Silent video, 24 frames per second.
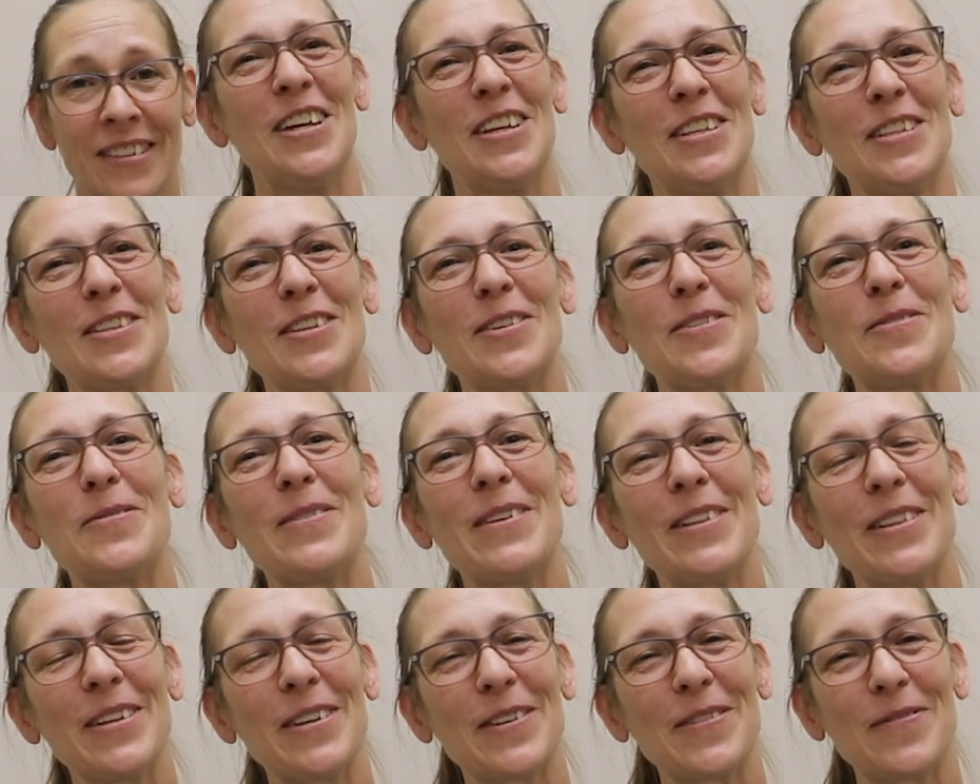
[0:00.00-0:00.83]
So we
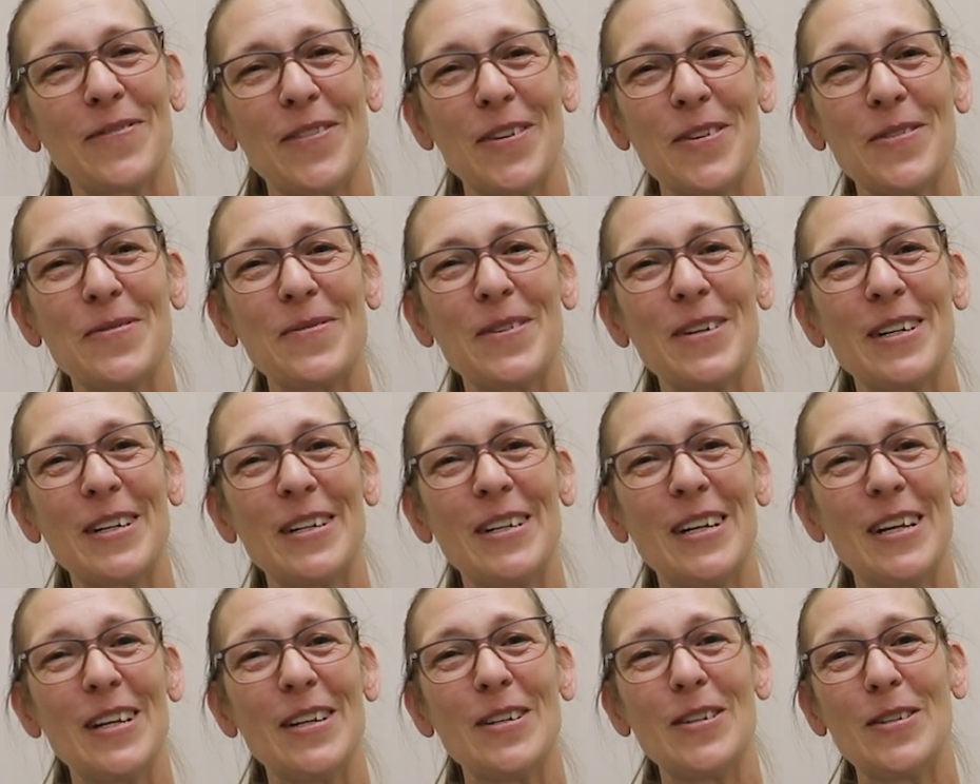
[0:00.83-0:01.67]
look forward
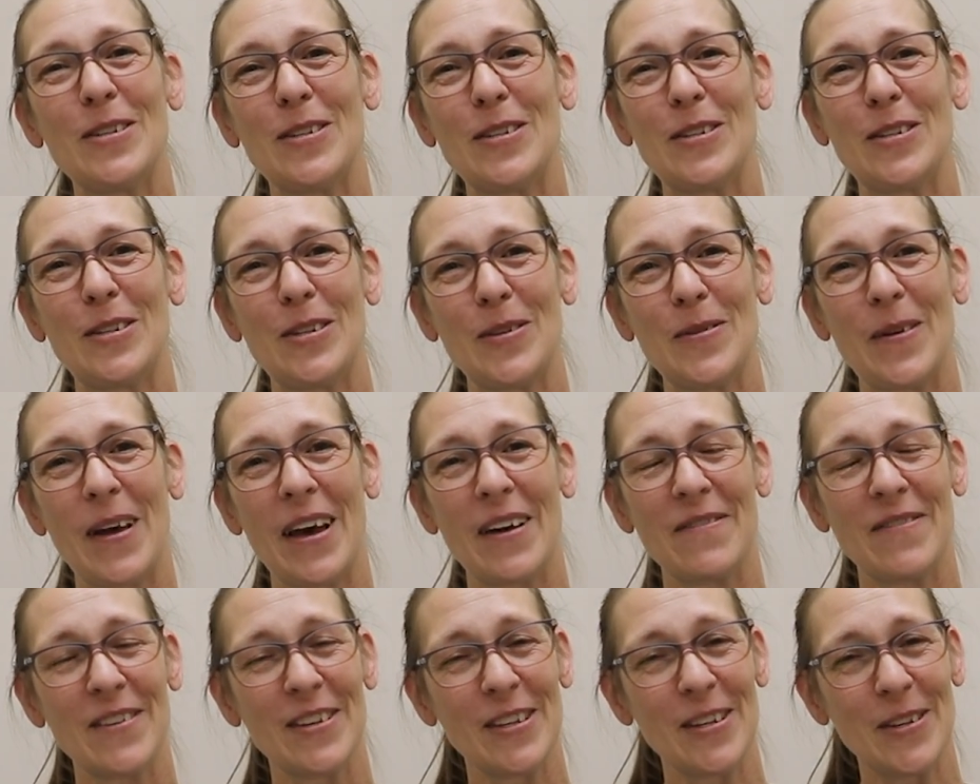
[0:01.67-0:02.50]
to
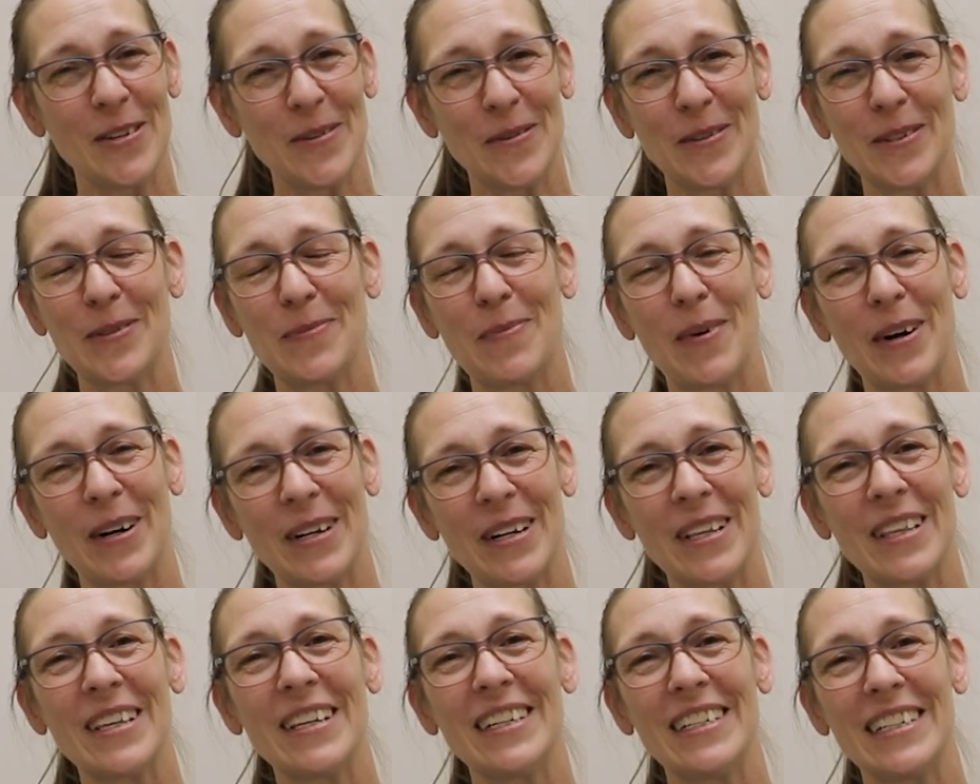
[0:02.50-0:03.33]
having you as part
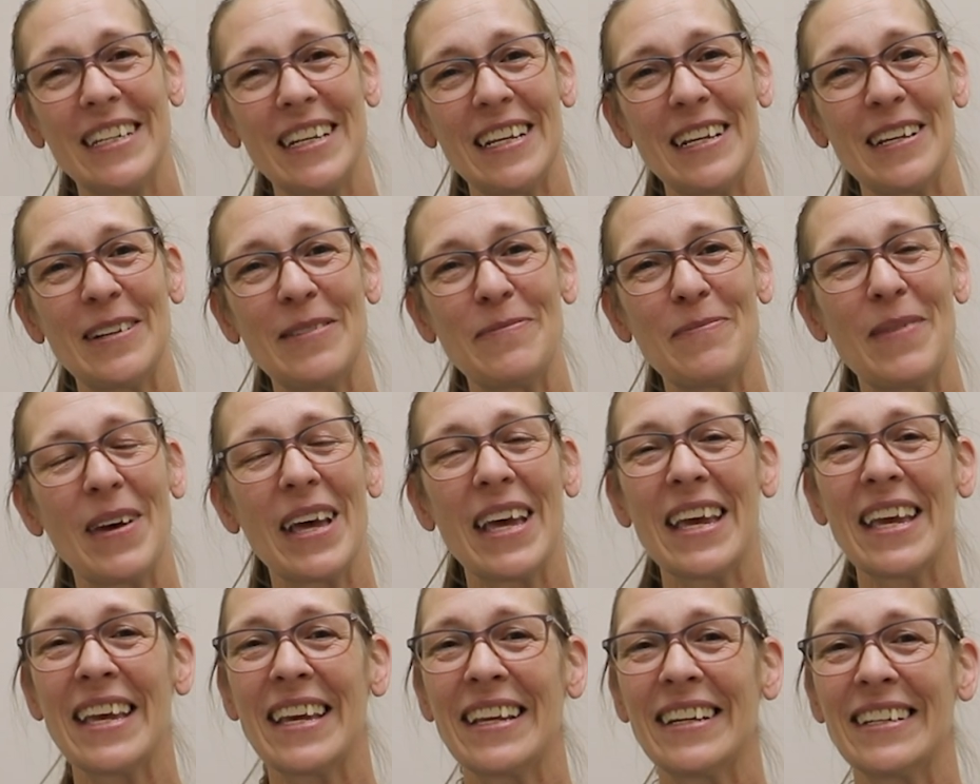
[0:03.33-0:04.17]
of the team
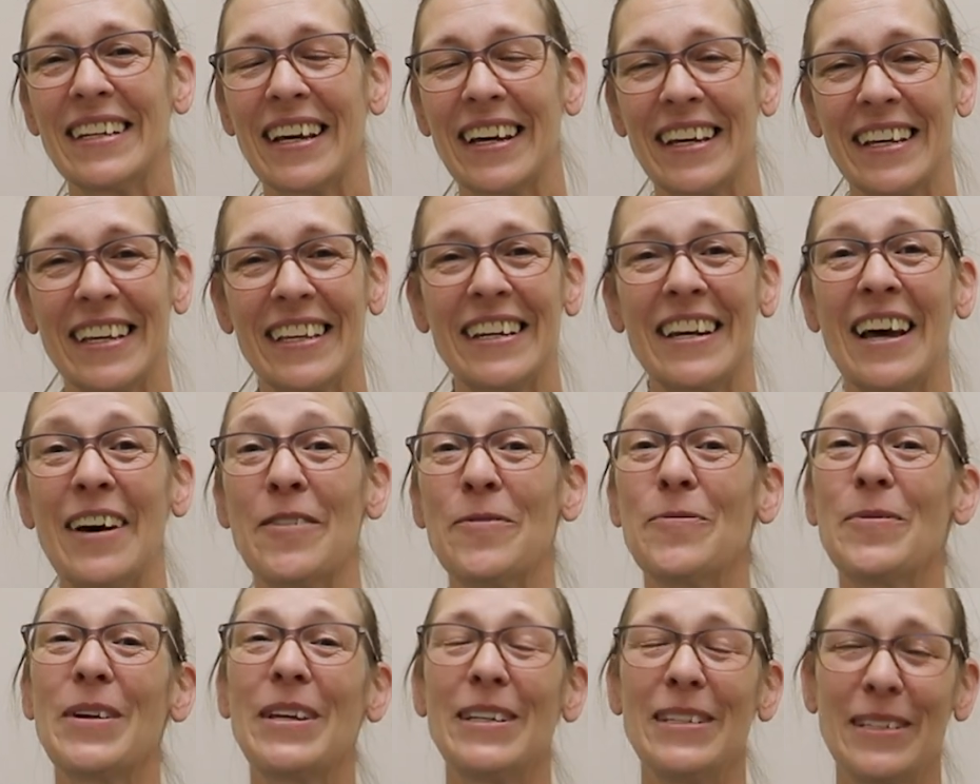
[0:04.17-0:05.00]
and I
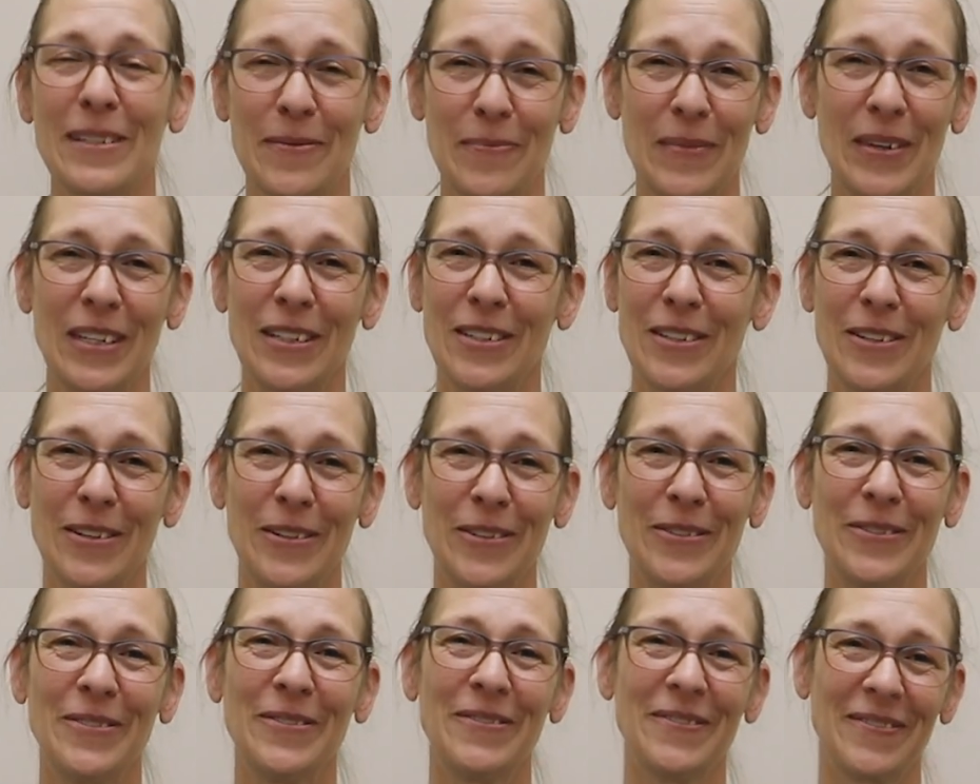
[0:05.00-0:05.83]
cannot wait to meet
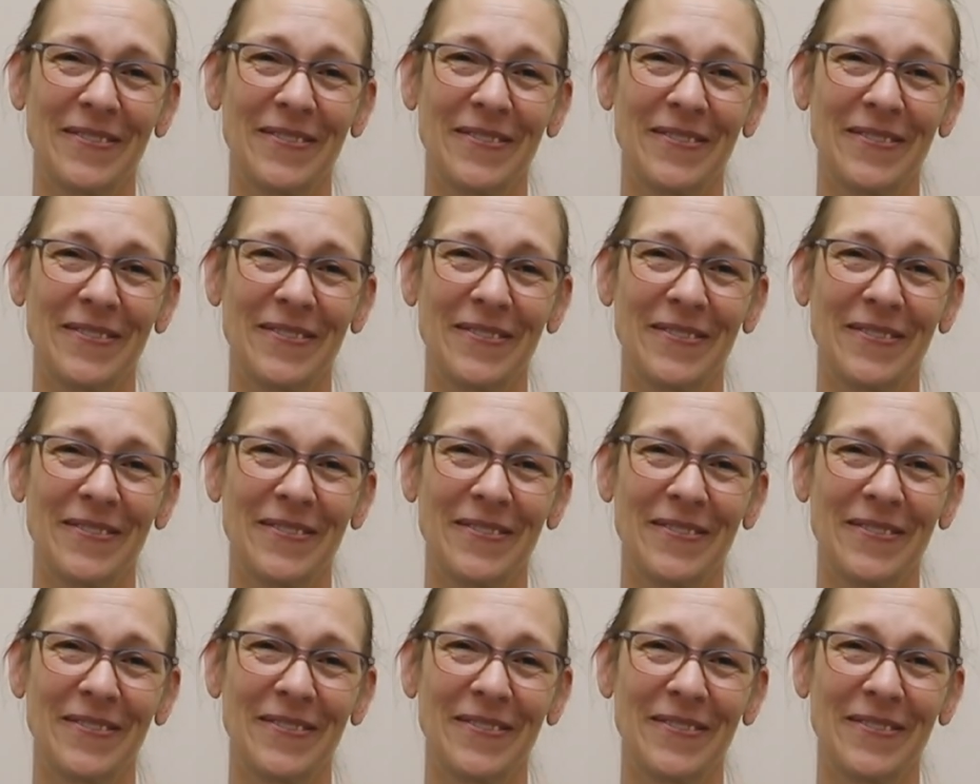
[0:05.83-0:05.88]
you.